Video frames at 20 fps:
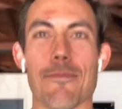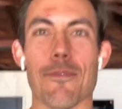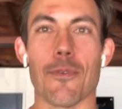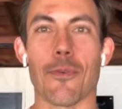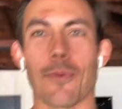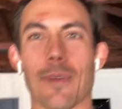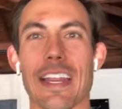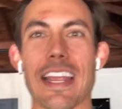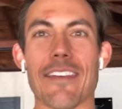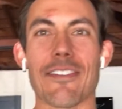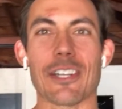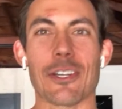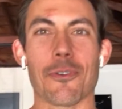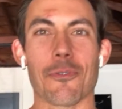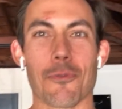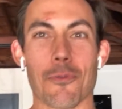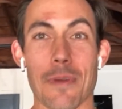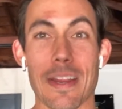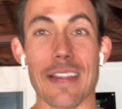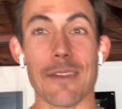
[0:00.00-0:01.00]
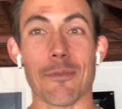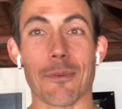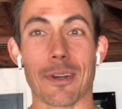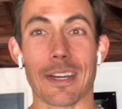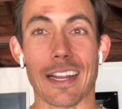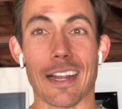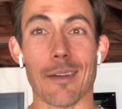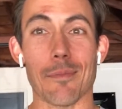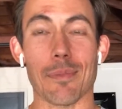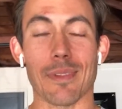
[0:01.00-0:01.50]
We have a great
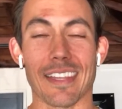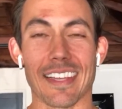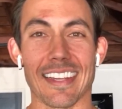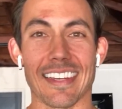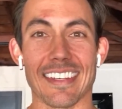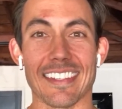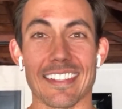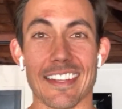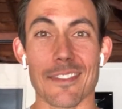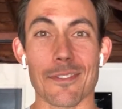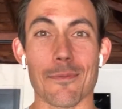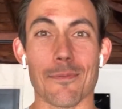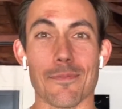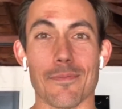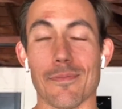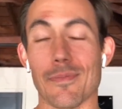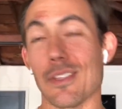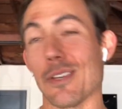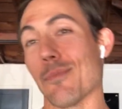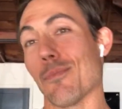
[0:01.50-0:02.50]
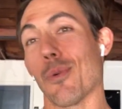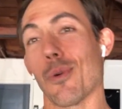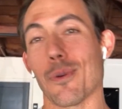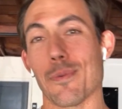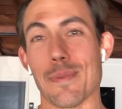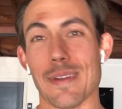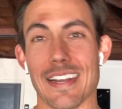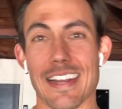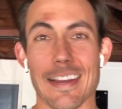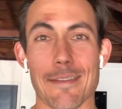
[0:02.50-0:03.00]
workout planned. It's on the
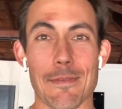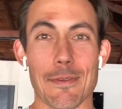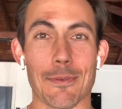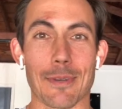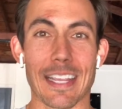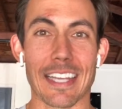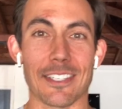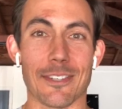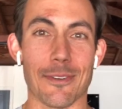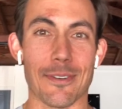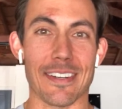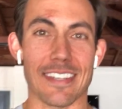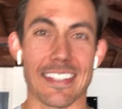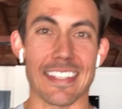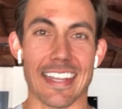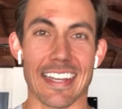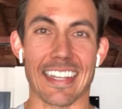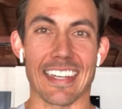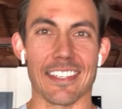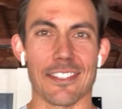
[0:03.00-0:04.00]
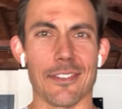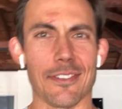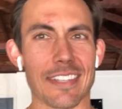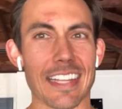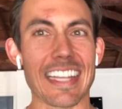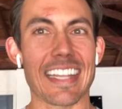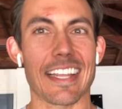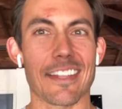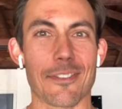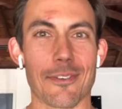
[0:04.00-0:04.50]
board behind me. We'll get to it in a second. As soon as
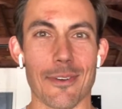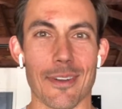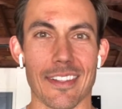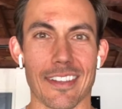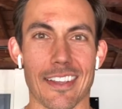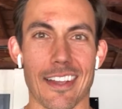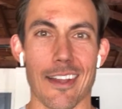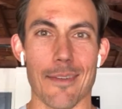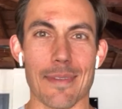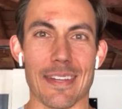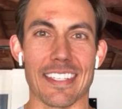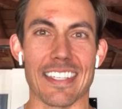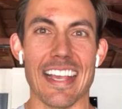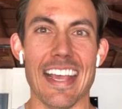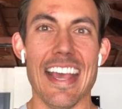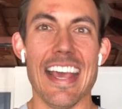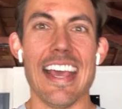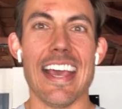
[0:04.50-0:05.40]
I can get through all the comments.